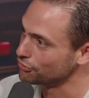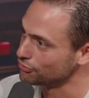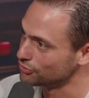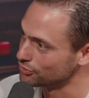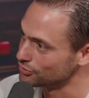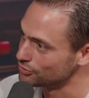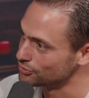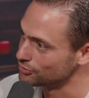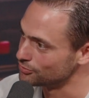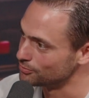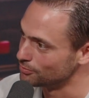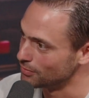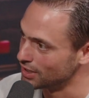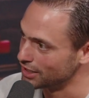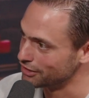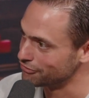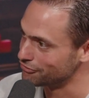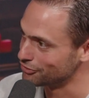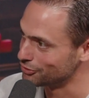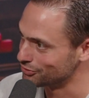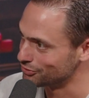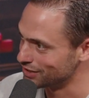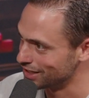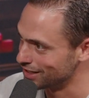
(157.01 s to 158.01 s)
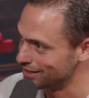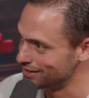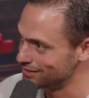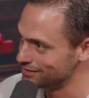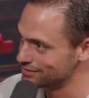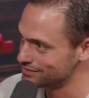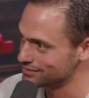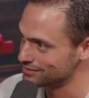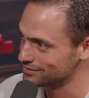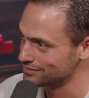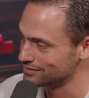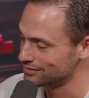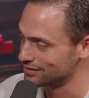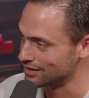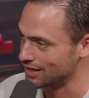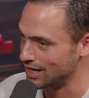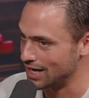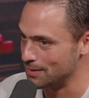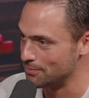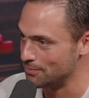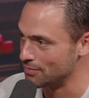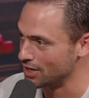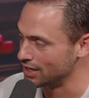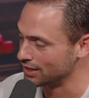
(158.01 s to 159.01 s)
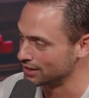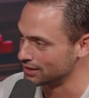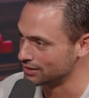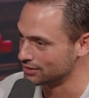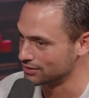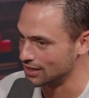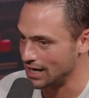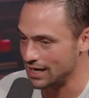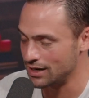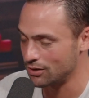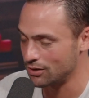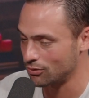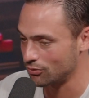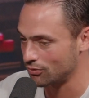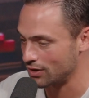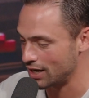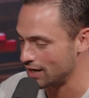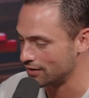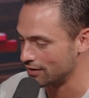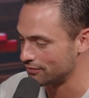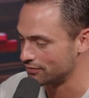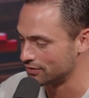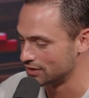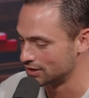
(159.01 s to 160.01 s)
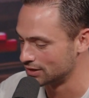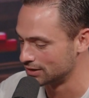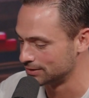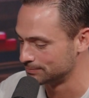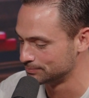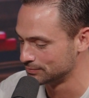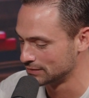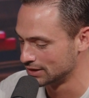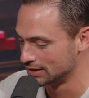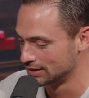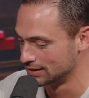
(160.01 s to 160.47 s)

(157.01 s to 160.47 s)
through micro gains. I'm not here. I don't have the